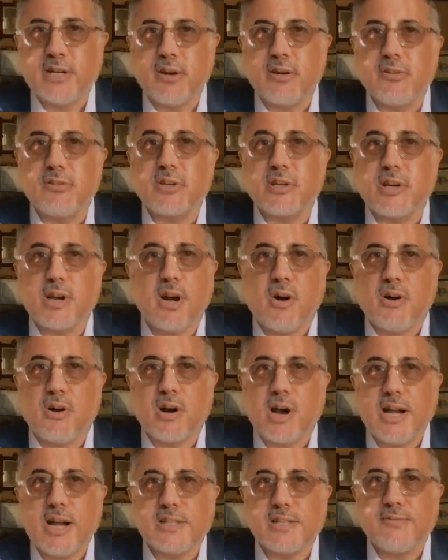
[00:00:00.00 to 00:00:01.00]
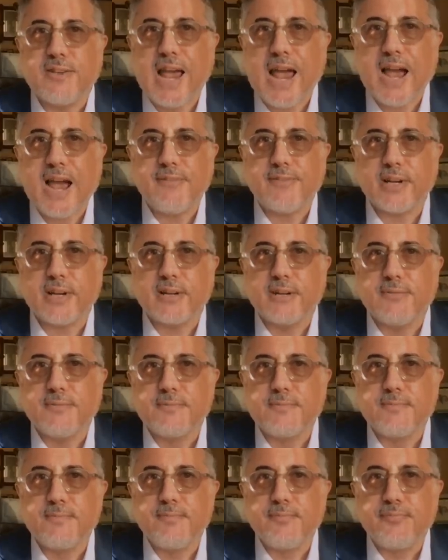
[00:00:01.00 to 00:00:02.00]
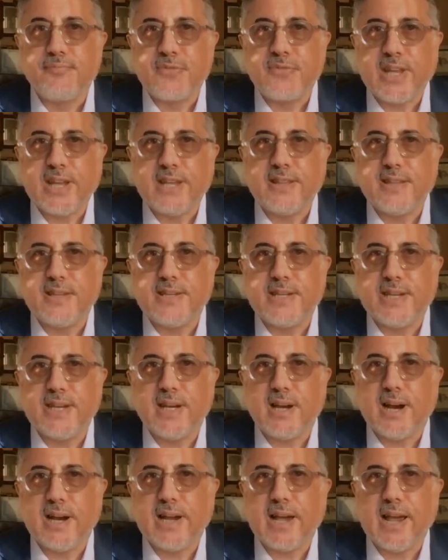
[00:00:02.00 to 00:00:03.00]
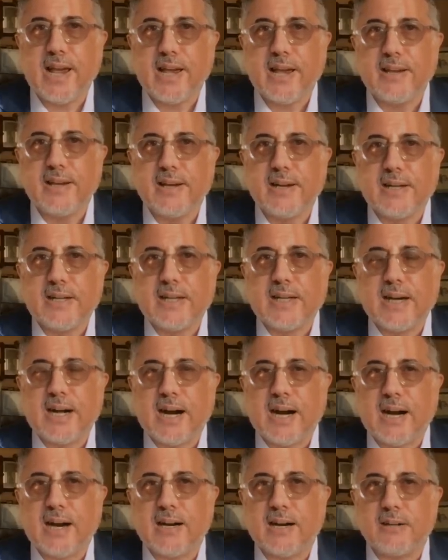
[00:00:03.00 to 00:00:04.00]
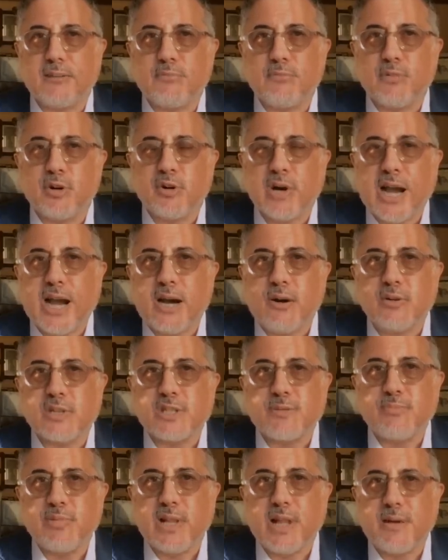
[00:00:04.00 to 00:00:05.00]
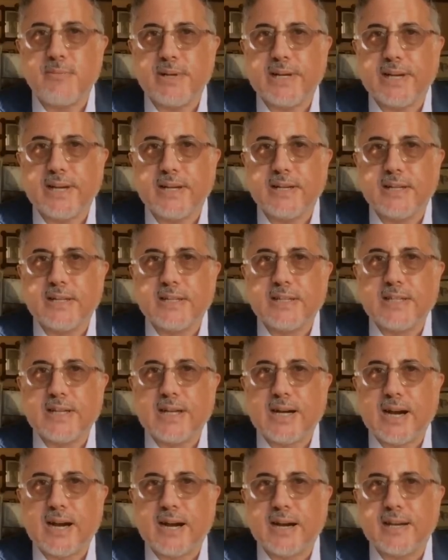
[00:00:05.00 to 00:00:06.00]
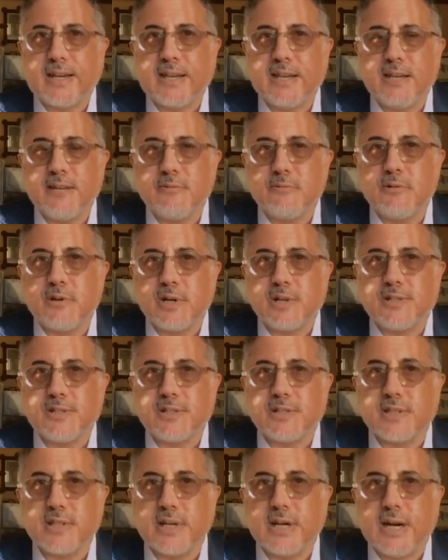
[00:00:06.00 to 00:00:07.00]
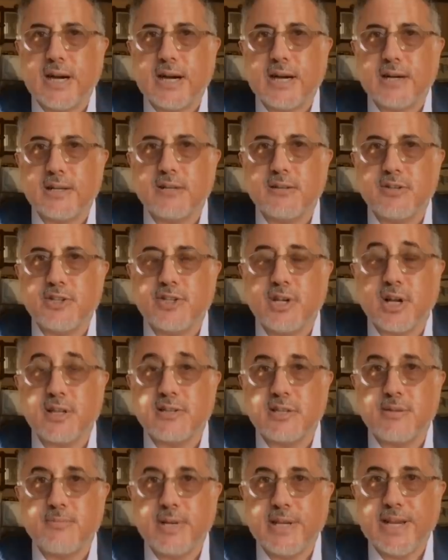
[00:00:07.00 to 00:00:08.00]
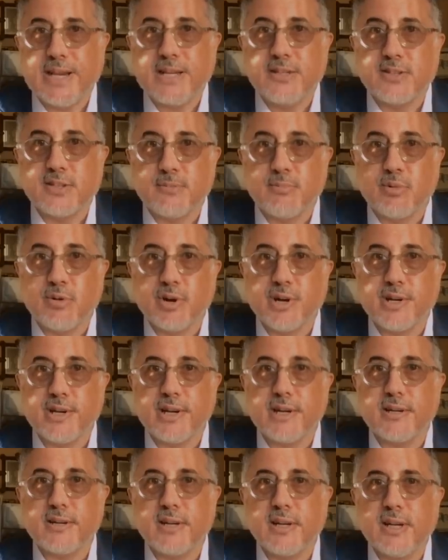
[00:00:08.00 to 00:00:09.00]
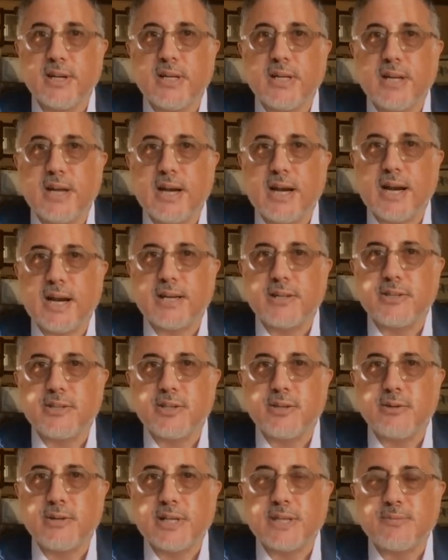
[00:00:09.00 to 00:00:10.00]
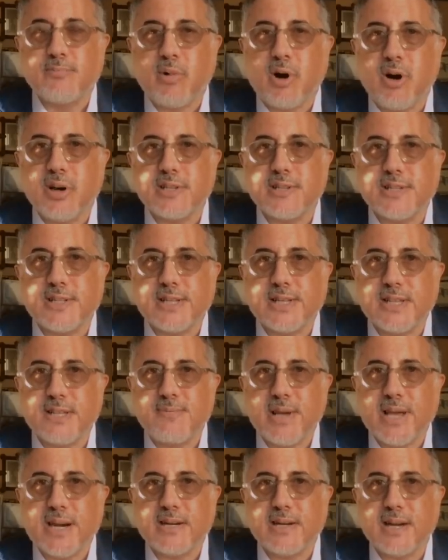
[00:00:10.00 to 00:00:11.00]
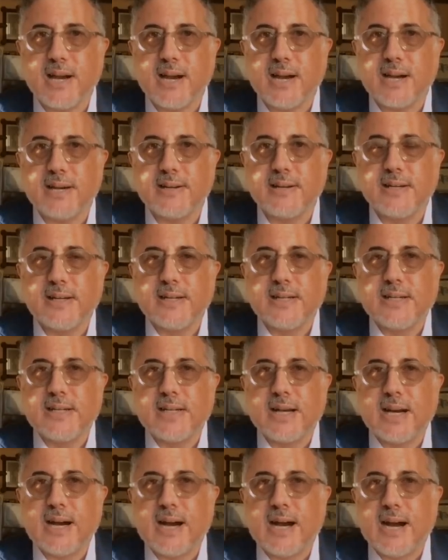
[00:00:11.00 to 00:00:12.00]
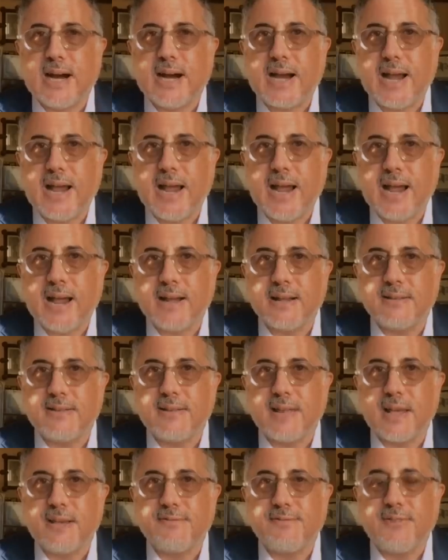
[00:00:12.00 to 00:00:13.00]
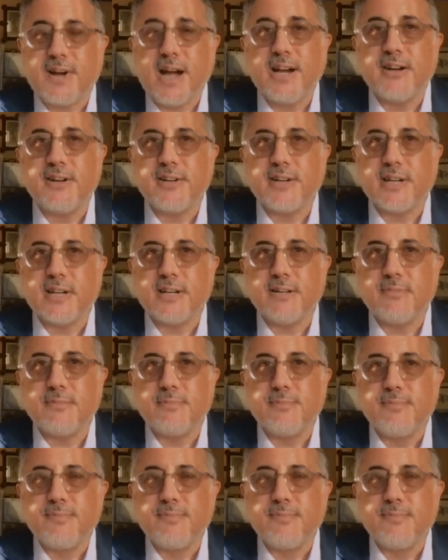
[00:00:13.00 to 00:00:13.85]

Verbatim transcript: all, all kinds of havoc in the D I A. Uh, morale was plummeting. Uh, he was uh, judged to be insubordinate uh, to his bosses in the Pentagon, uh, and they fired him